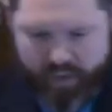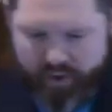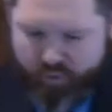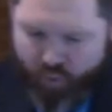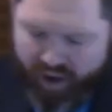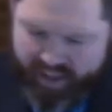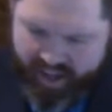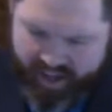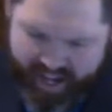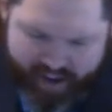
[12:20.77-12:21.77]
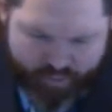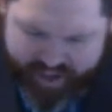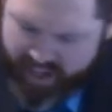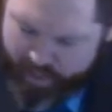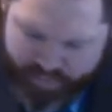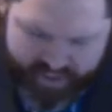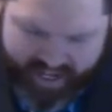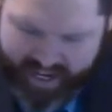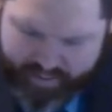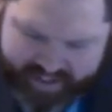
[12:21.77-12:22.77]
of what, uh, I read a couple of
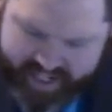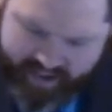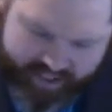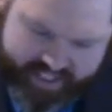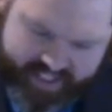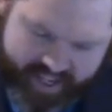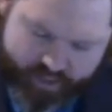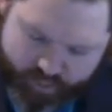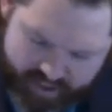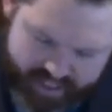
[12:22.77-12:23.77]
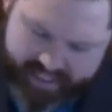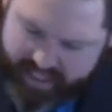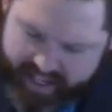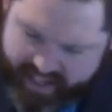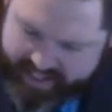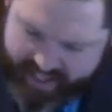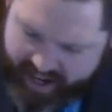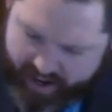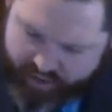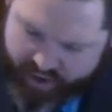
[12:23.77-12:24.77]
commentaries that I really liked
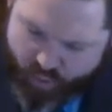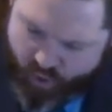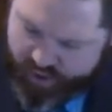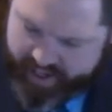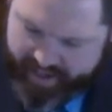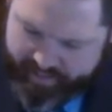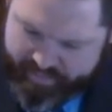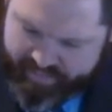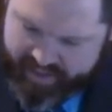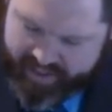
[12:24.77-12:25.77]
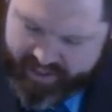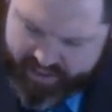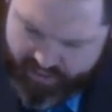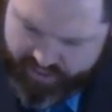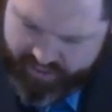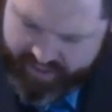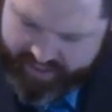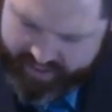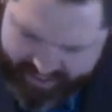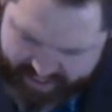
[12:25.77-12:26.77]
how they worded it. So
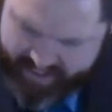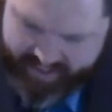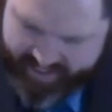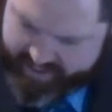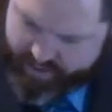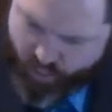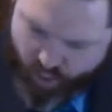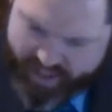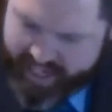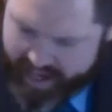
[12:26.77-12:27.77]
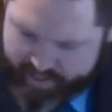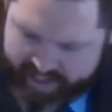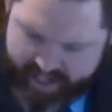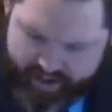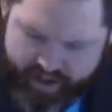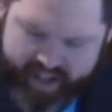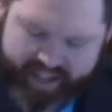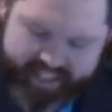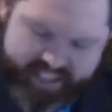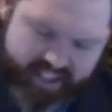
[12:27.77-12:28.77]
listen to this. One commentator,
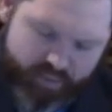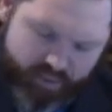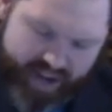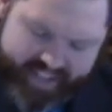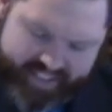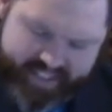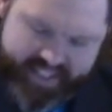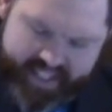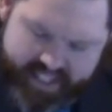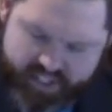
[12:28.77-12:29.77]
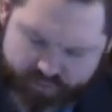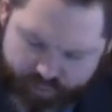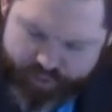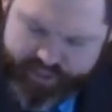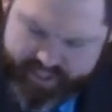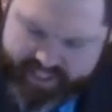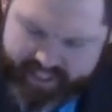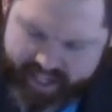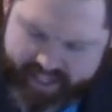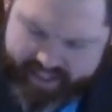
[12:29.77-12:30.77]
he summarizes these verses
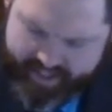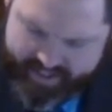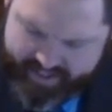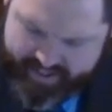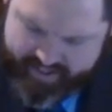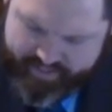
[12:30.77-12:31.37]
like this.